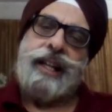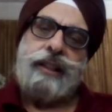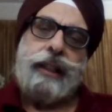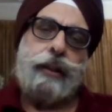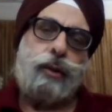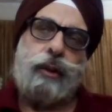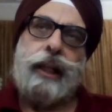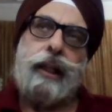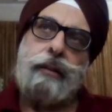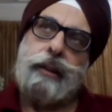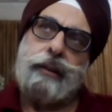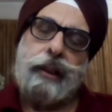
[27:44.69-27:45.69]

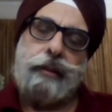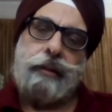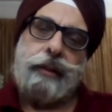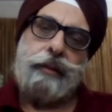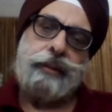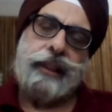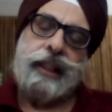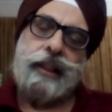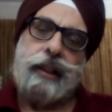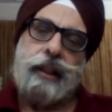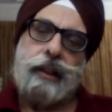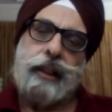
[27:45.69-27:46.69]
Today, if
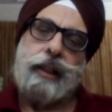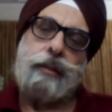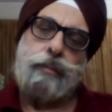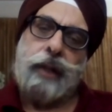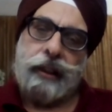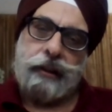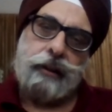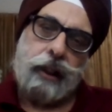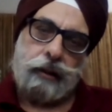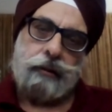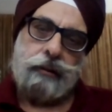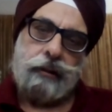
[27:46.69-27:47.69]
say in Pakistan,